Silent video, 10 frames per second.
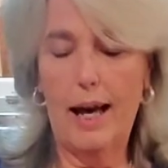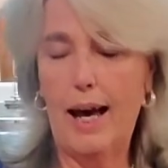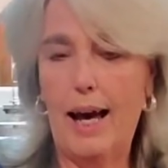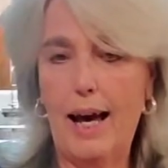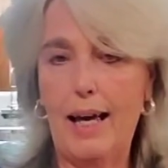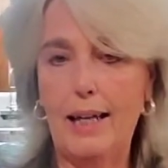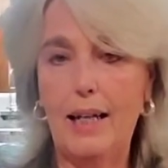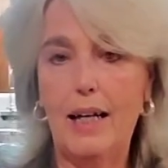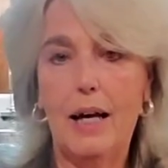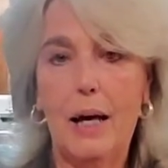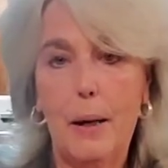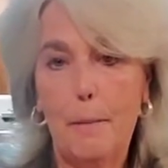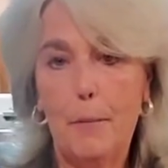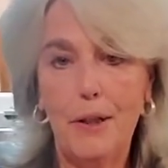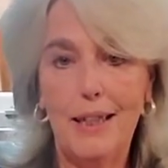and
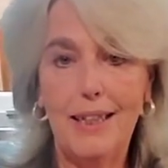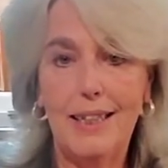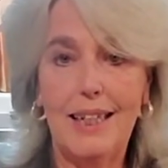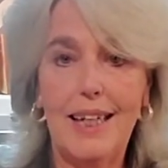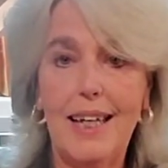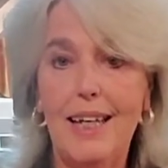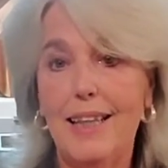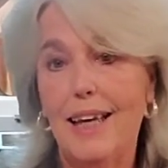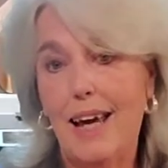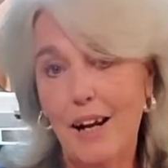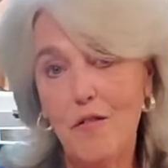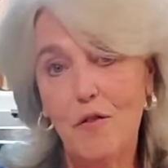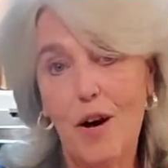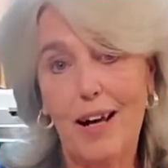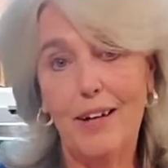put it in the air
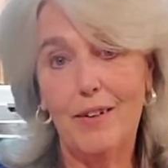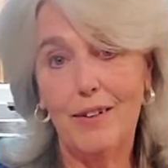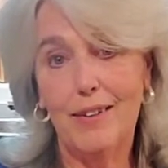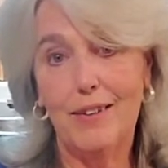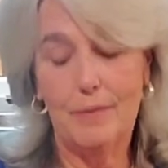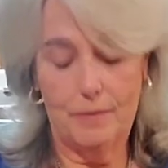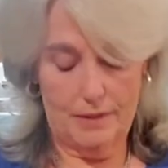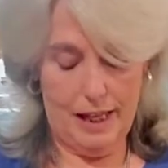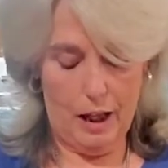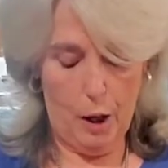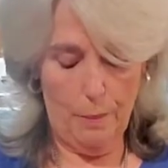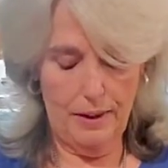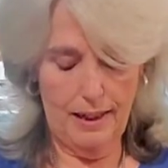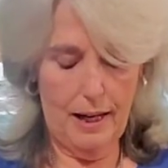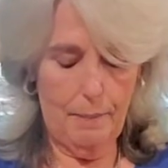fryer. I'll
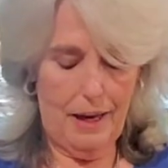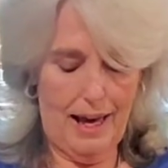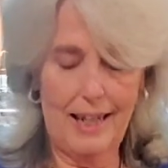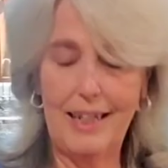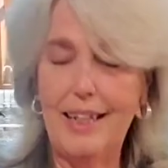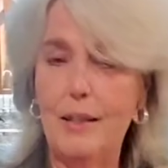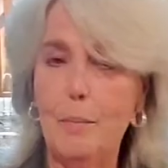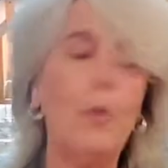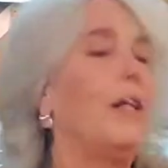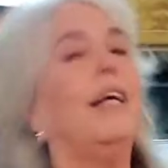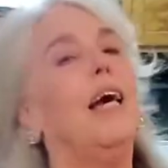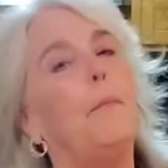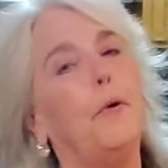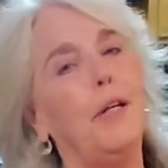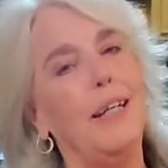open it up and in the morning
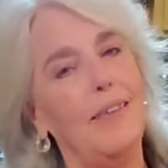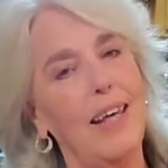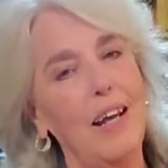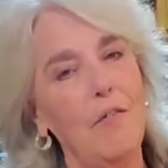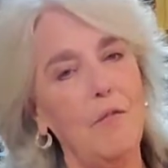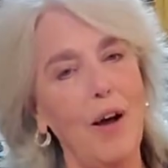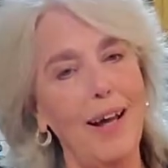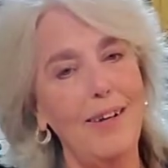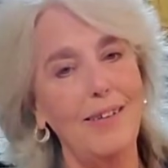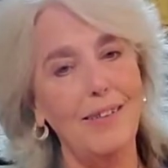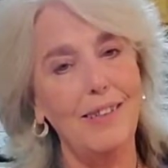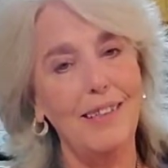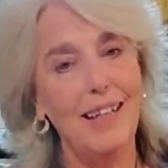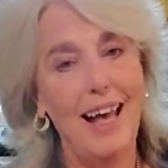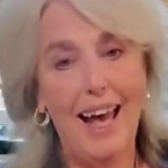and put it in the air fryer,
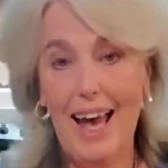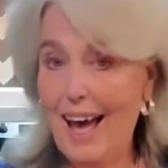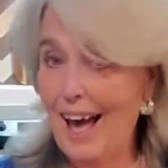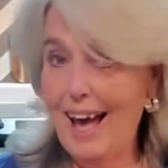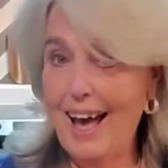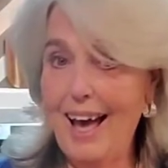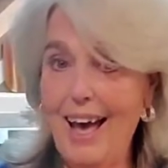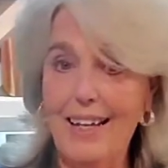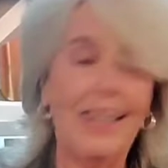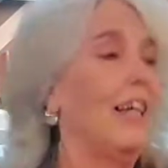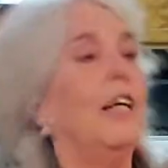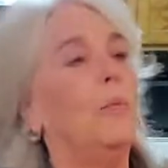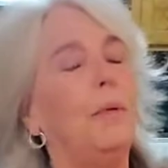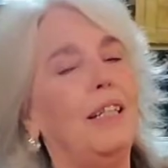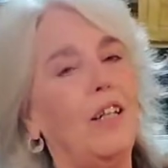and
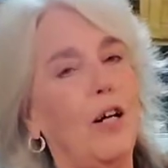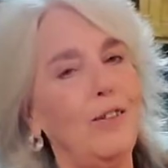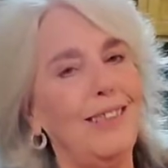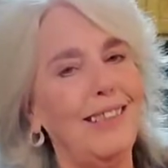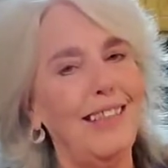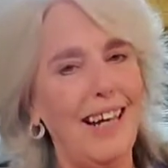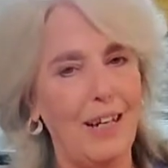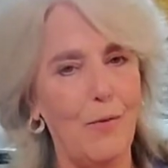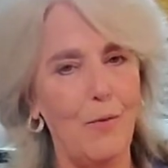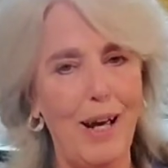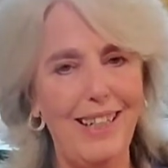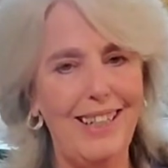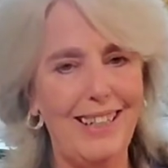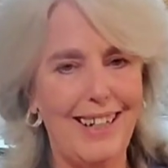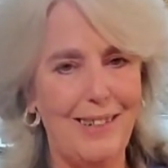it'll be toasty and ready
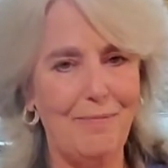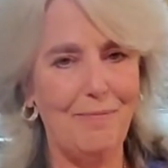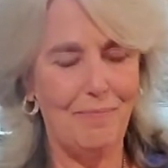to go.